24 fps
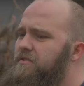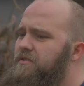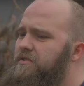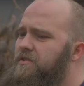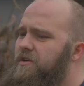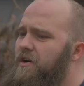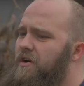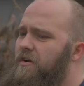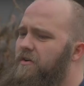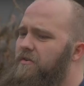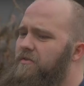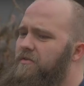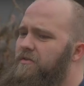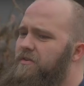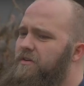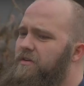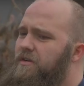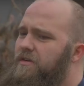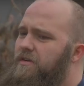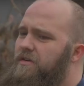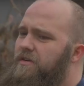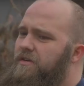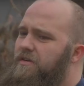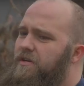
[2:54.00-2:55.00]
So
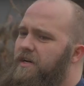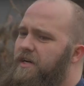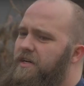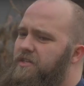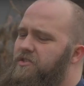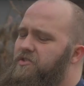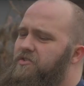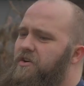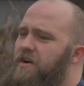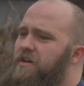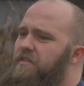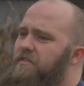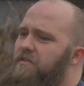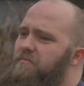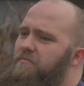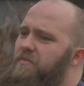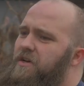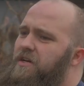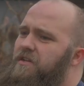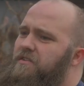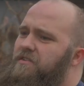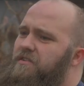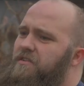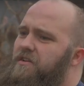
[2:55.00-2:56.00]
it strengthened
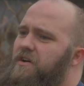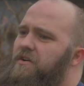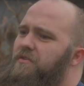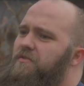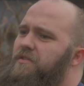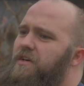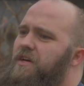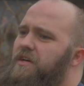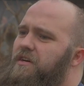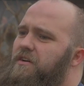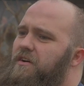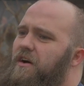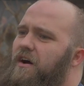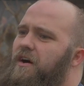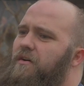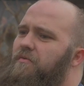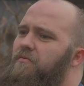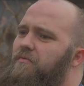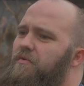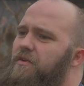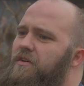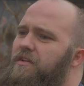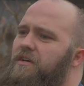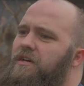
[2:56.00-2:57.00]
me to know that God
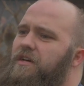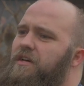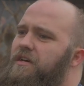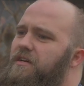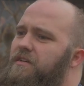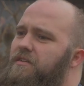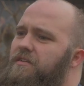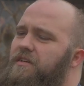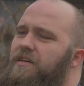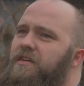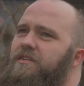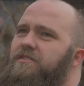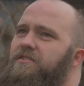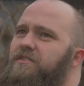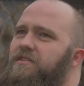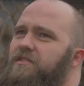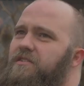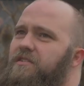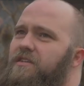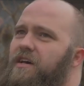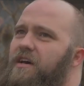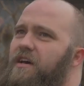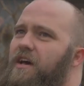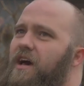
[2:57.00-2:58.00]
really didn't
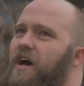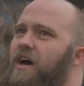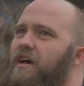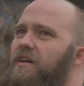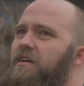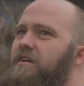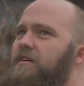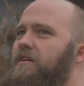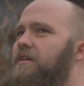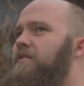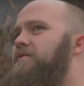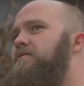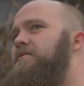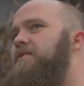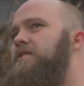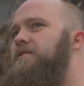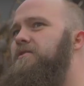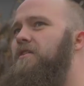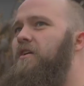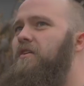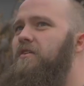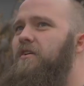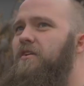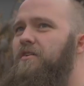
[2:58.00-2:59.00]
just say, you know, it's
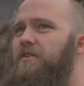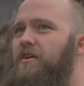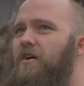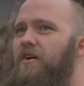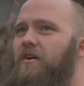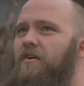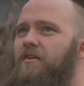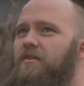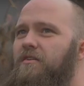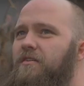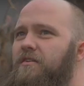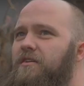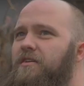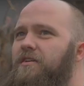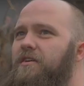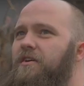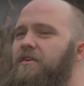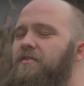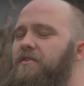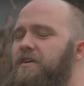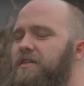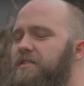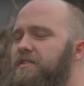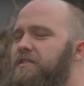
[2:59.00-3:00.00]
all on y'all, you
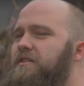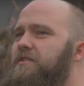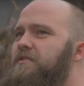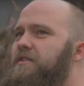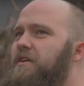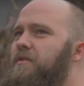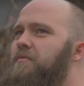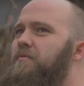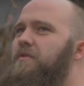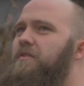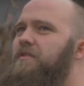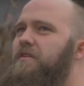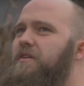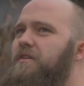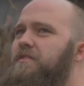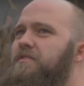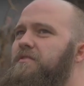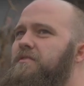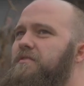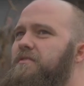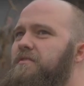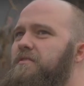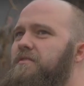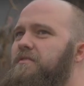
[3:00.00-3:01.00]
know, He's still there with us.